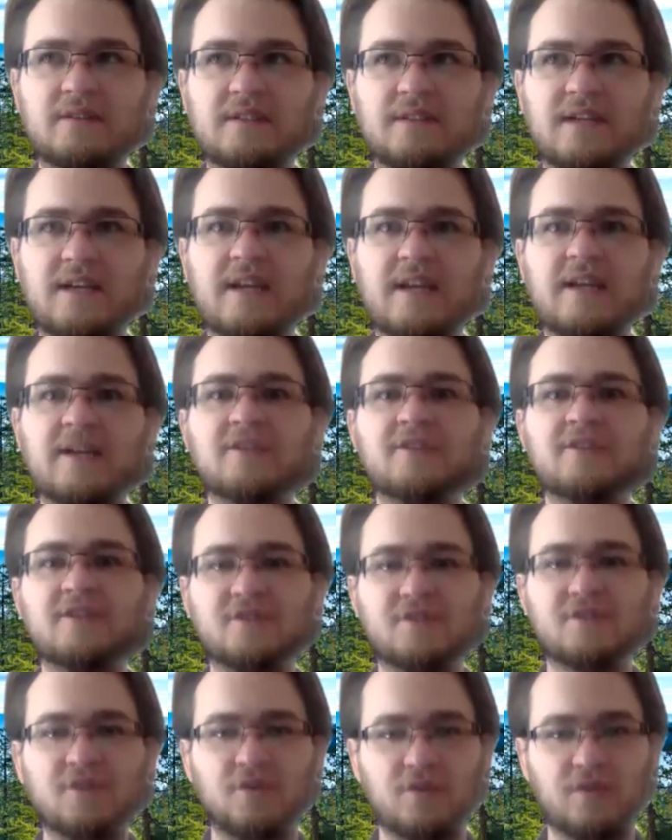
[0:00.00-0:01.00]
get into
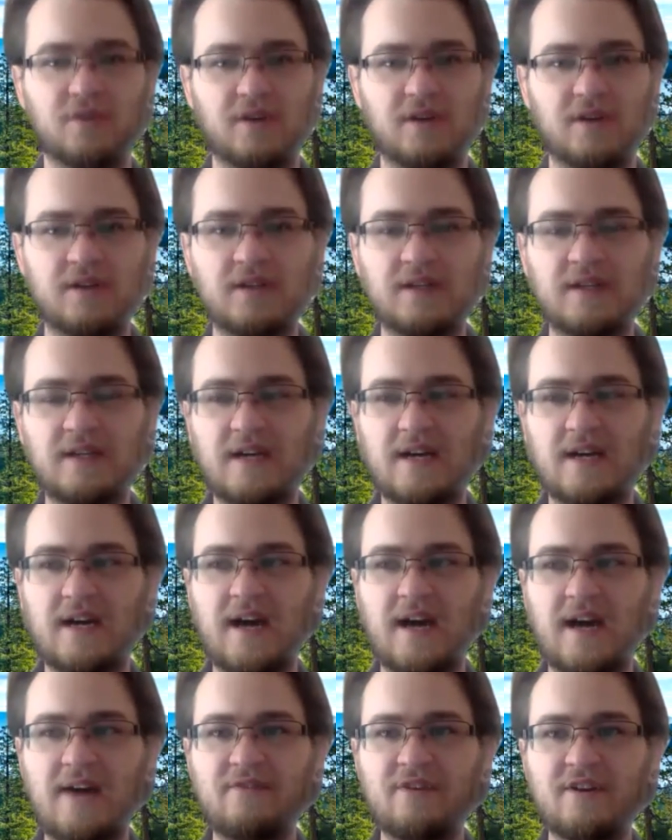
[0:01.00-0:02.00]
solar,
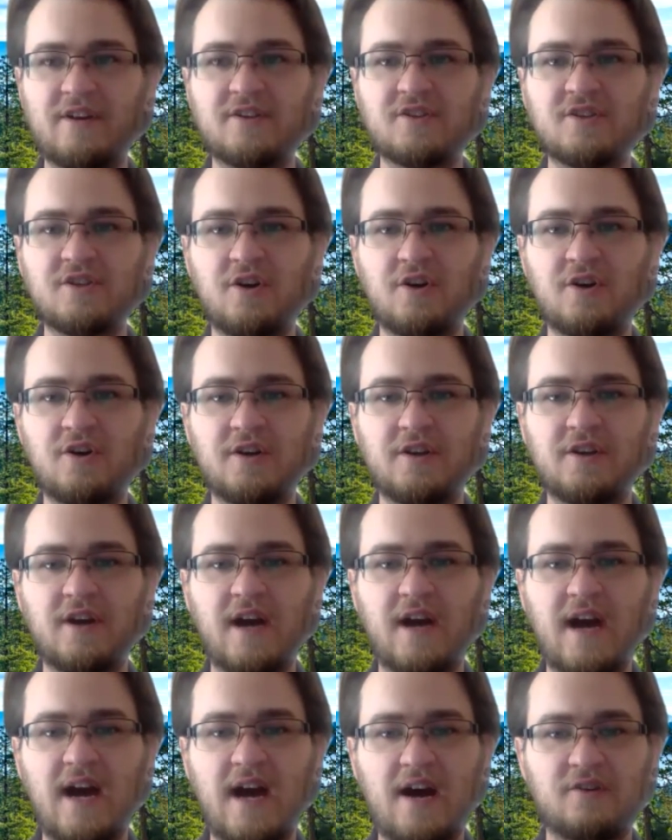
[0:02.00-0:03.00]
have it installed on
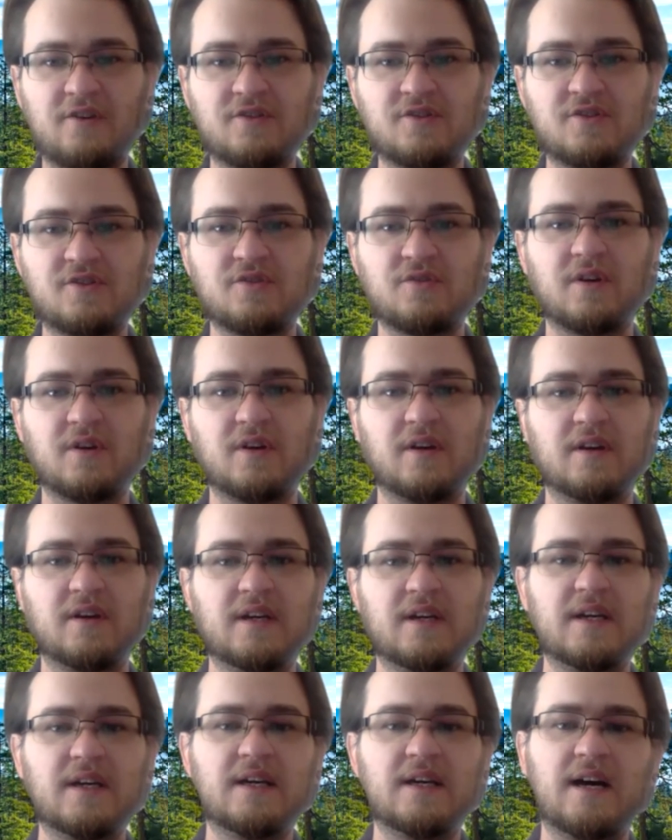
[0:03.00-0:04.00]
their house, or
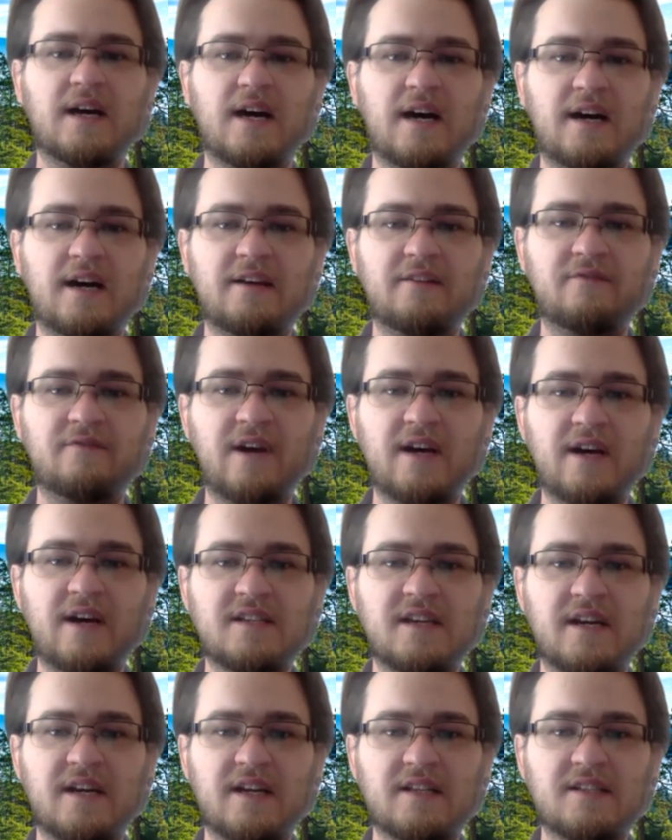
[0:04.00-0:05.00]

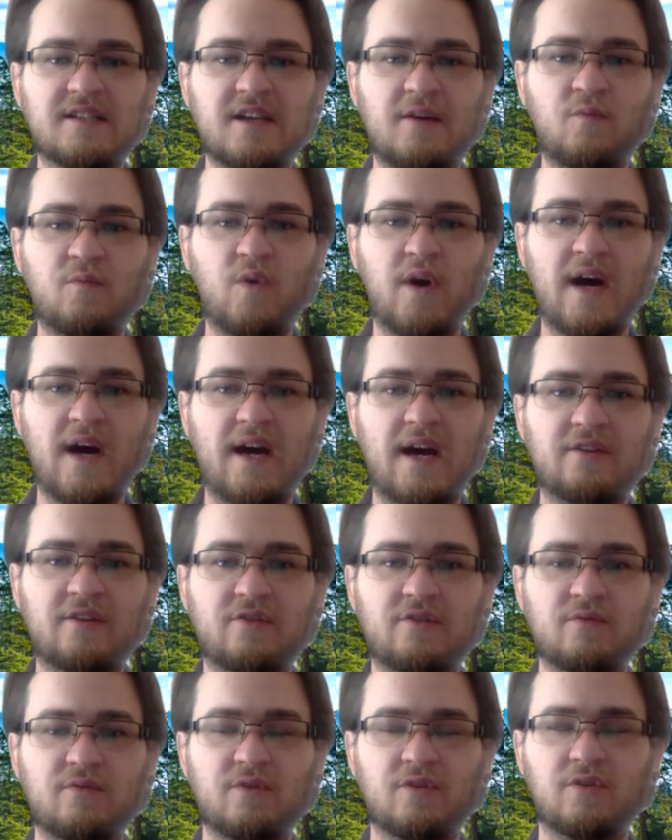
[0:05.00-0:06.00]
invest in it some way
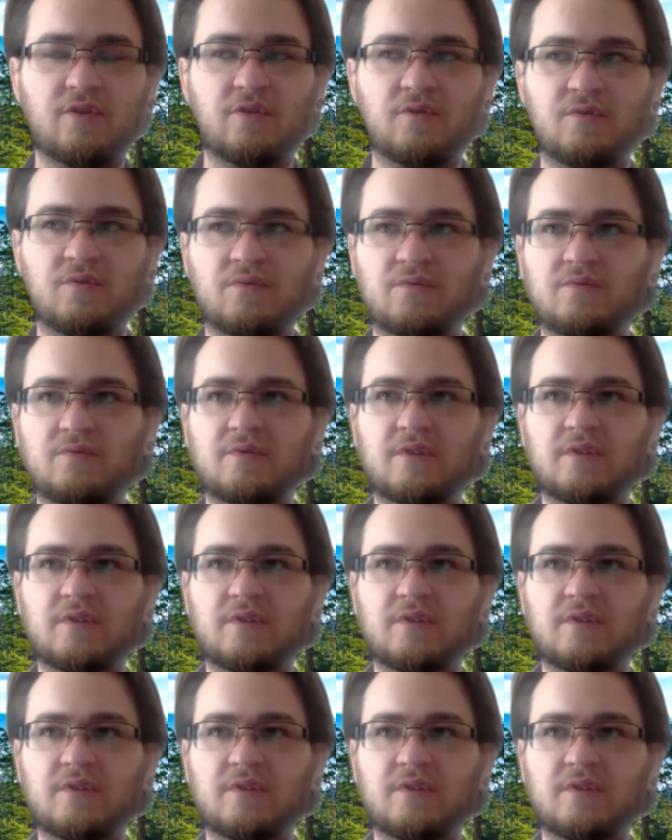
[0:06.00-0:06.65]
through,